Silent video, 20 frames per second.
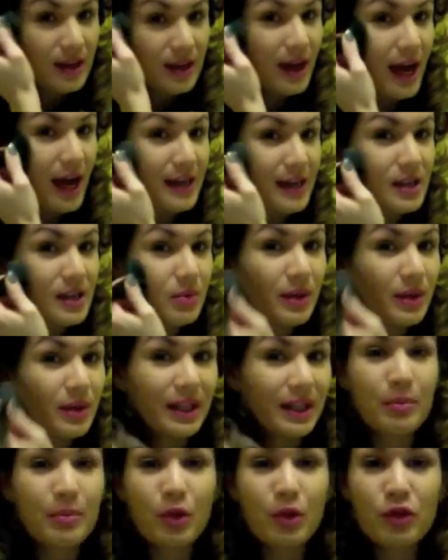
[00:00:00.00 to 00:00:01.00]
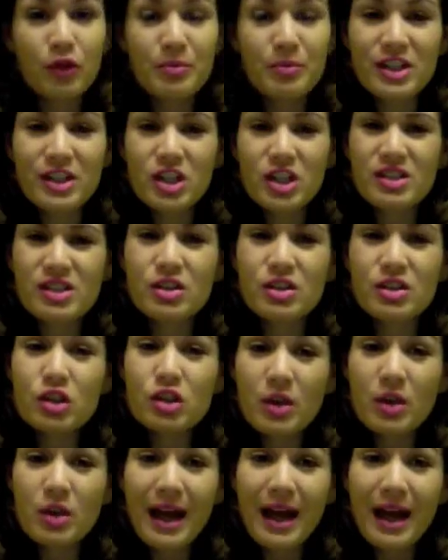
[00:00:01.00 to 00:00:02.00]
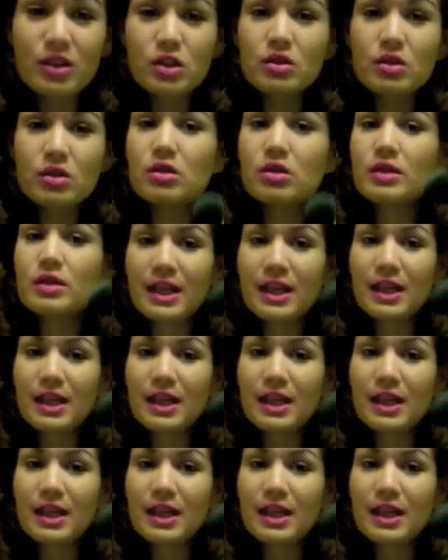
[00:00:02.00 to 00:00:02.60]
hasn't really moved much, because usually what I would do,